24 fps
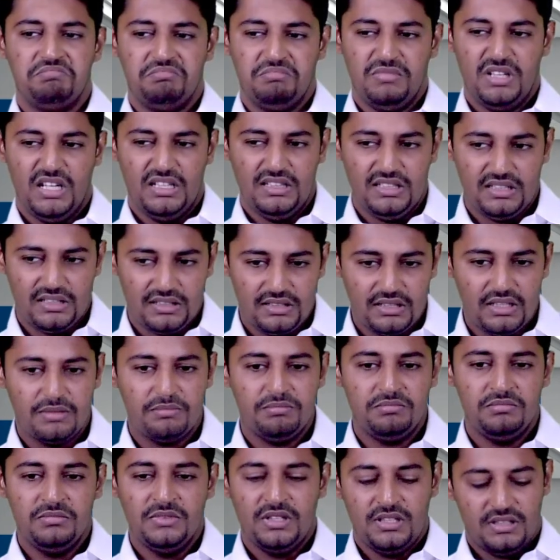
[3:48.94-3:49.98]
in the
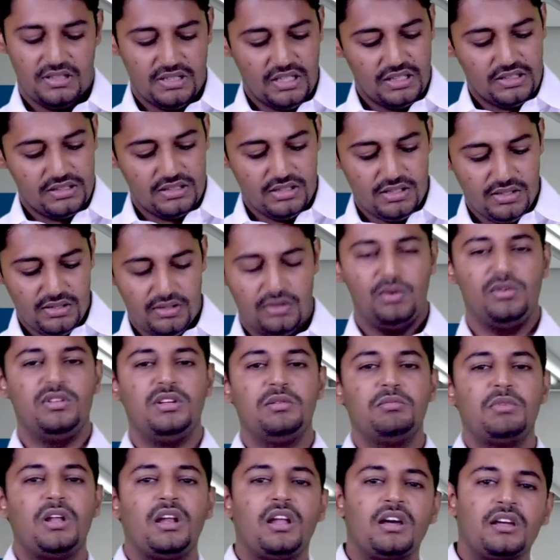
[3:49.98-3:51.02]
term that losing
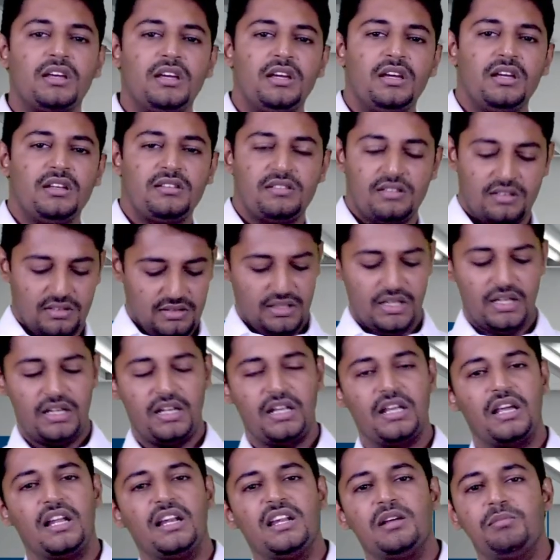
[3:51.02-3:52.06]
my luggage,
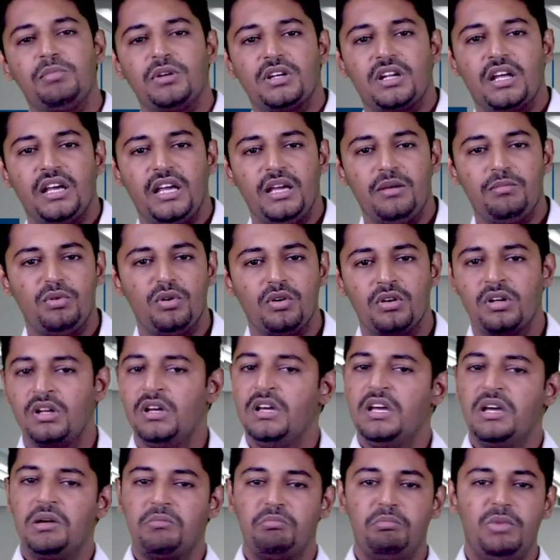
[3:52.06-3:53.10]
getting held up at the airport,
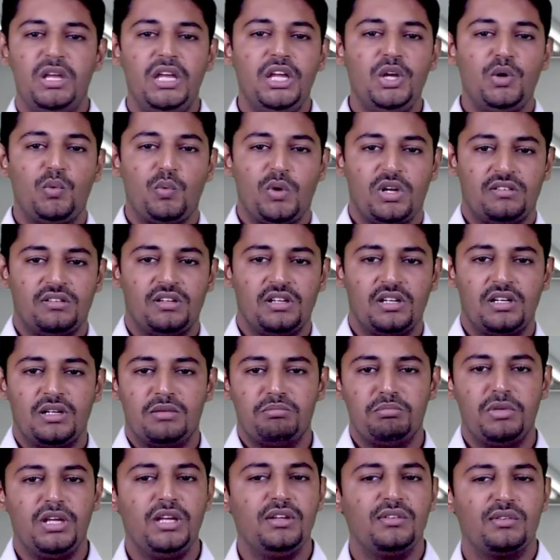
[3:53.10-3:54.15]
being questioned,
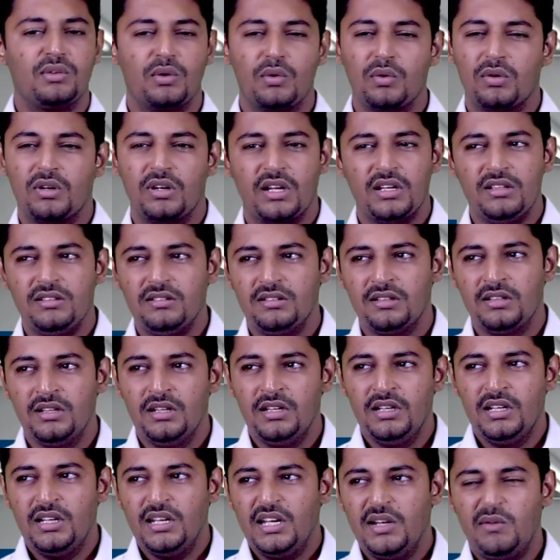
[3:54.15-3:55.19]
being scrutinized,
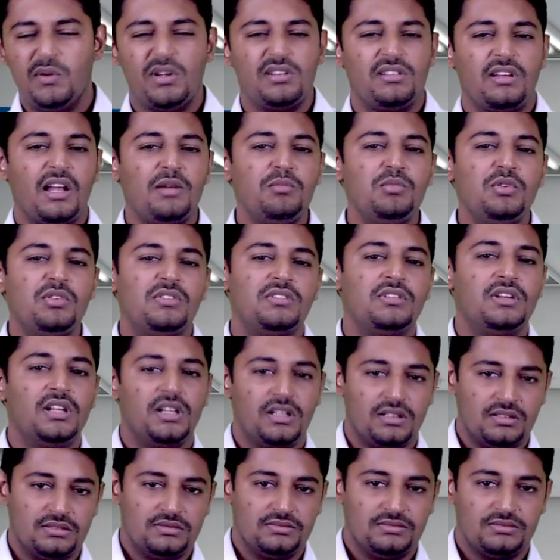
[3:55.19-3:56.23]
it was almost nil.
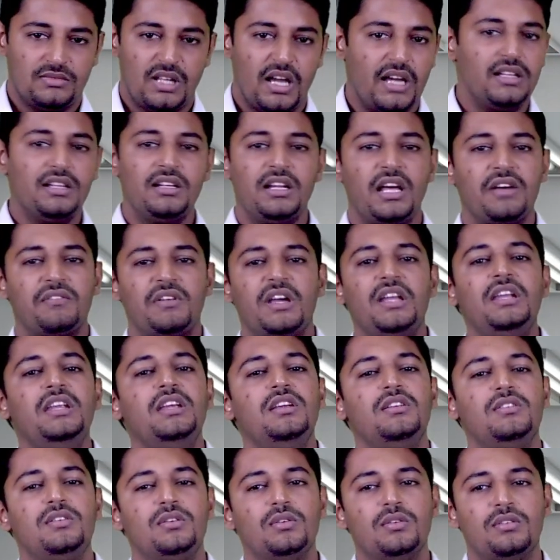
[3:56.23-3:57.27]
I didn't have any
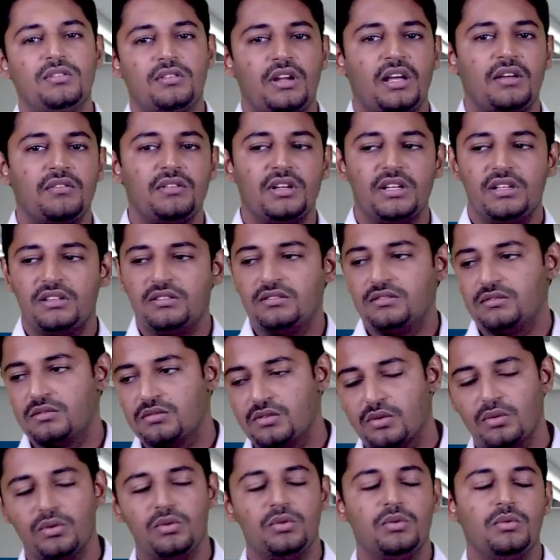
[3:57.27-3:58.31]
issues traveling
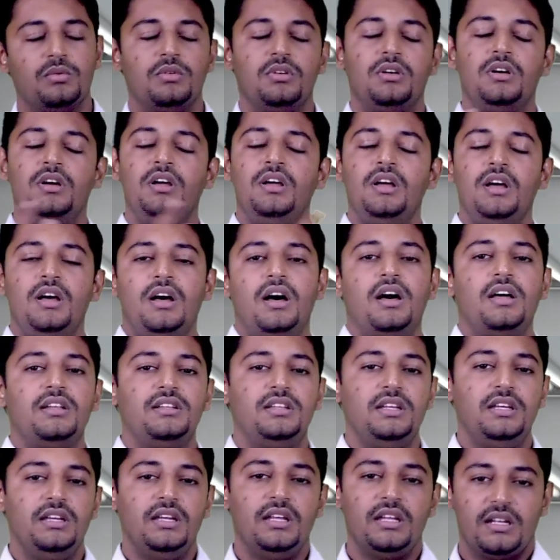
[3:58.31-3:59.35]
through
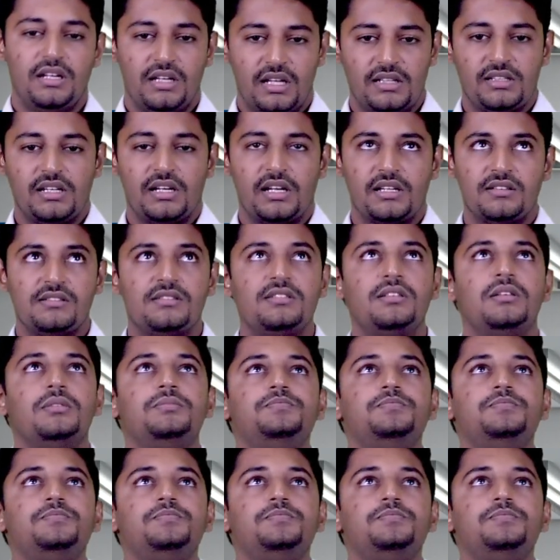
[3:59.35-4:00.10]
the Netherlands.